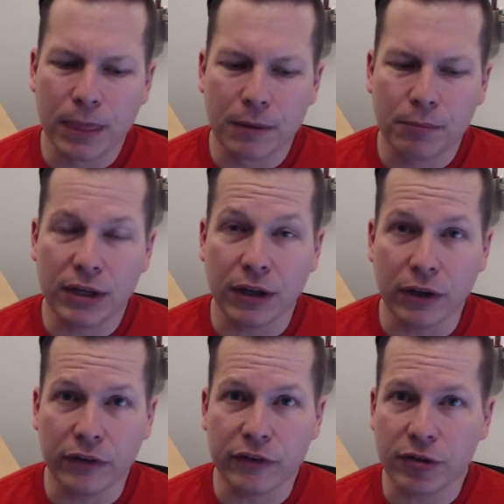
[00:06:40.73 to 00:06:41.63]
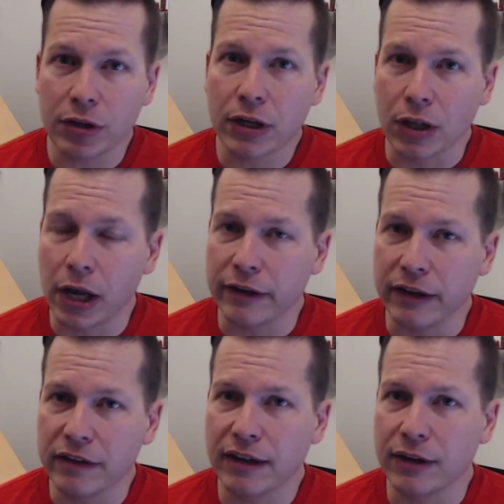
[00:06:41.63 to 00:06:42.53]
Because if you look at a lot of
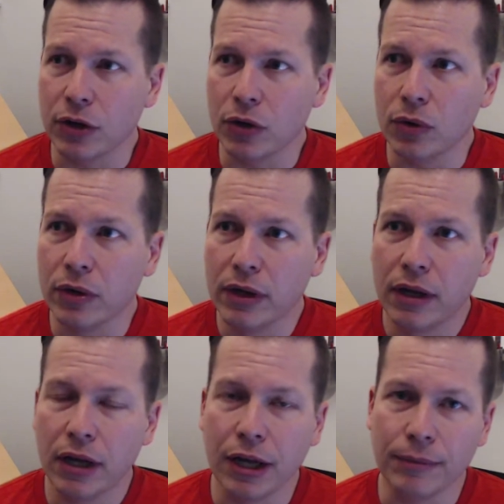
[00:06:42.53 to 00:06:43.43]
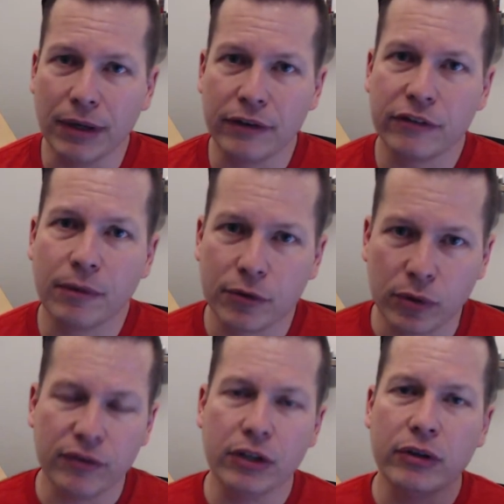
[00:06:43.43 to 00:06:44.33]
Nintendo and
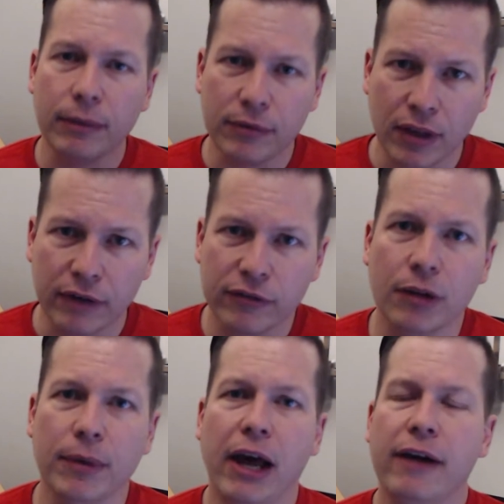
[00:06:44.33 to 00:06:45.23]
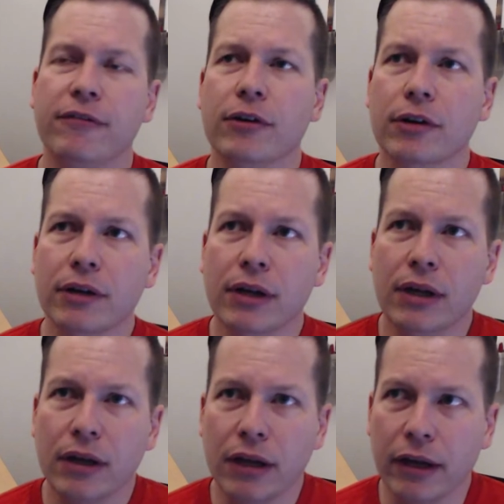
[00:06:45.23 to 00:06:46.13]
subsequent video games that have come after,
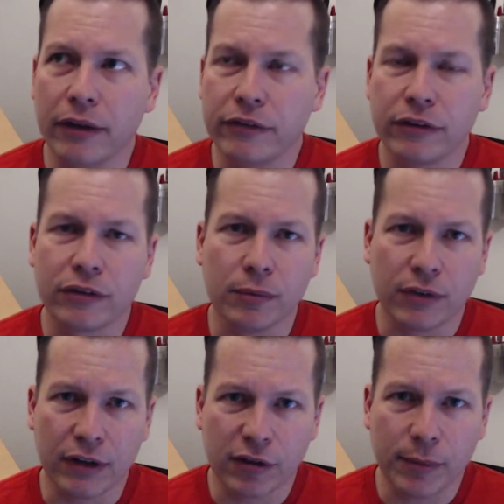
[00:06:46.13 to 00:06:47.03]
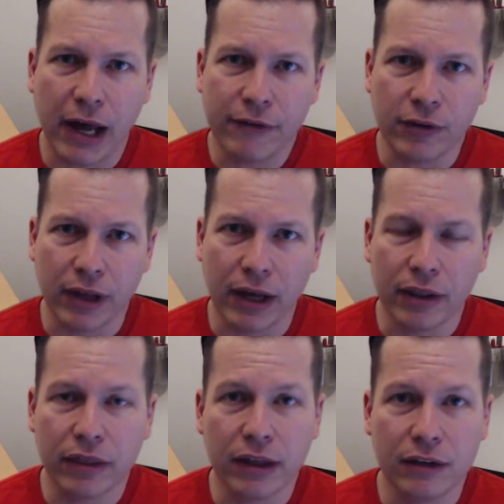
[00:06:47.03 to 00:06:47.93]
systems that have come after
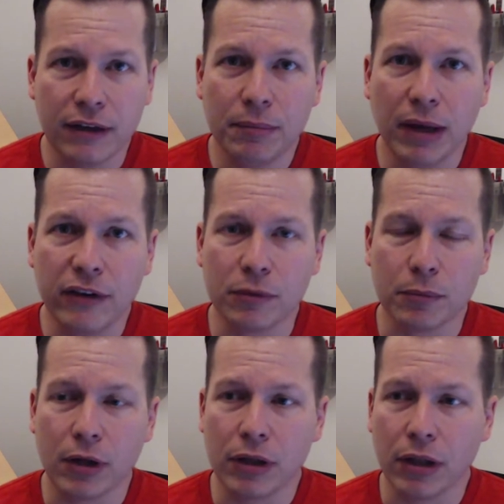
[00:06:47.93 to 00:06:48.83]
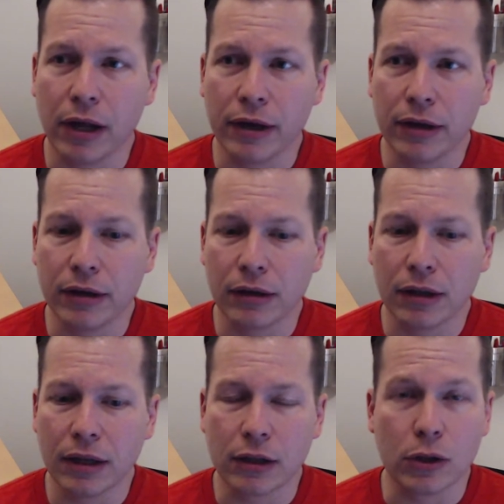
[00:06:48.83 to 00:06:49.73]
that, they did base them a lot on
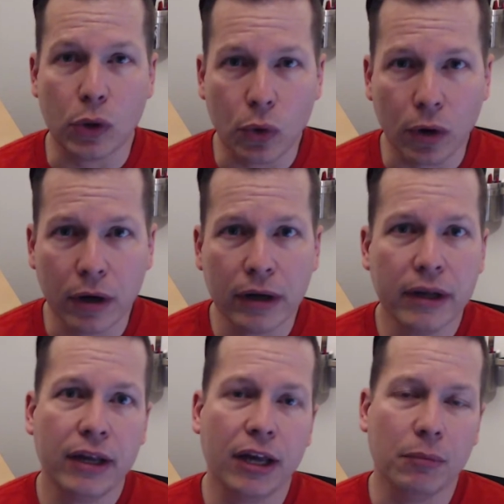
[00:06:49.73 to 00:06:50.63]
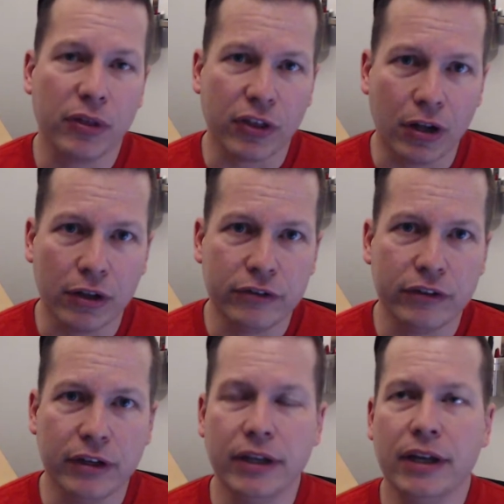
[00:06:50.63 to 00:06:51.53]
like lore and
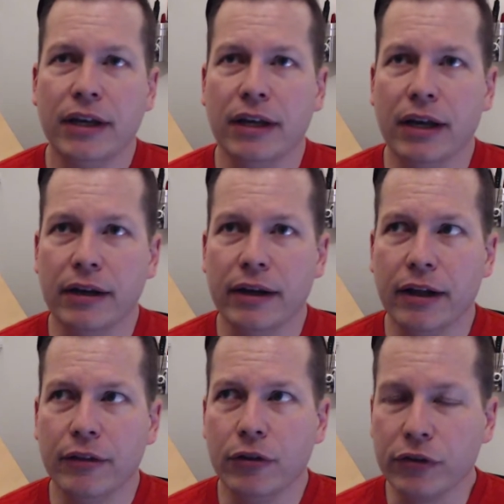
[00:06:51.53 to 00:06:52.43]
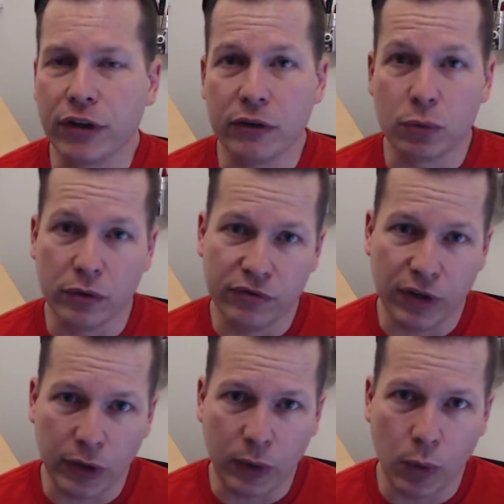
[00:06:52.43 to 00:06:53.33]
mythology, and those guys were
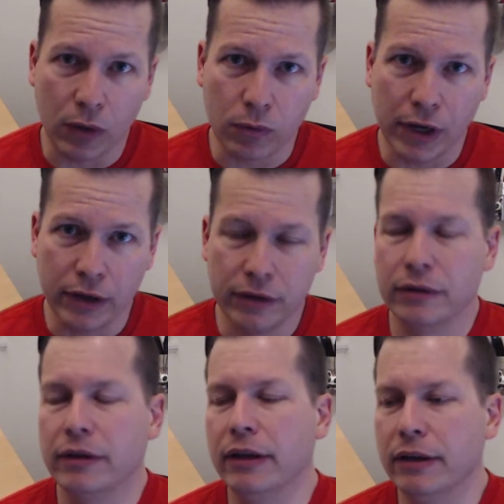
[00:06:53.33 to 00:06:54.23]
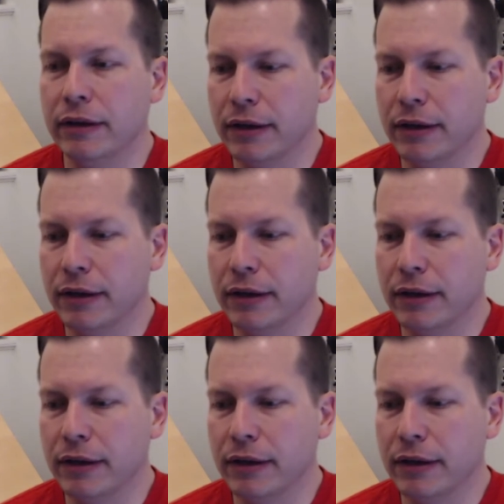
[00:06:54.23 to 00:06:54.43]
very well read and